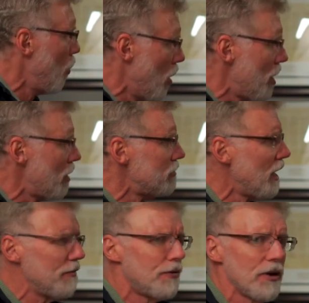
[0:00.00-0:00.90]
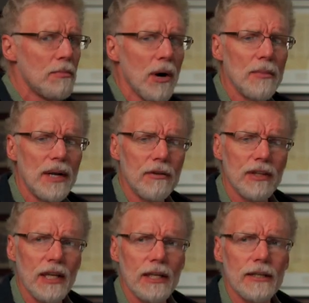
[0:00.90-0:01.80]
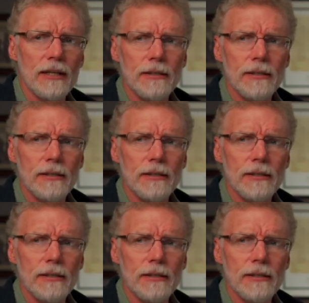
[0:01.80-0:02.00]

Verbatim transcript: word right for the moment of need.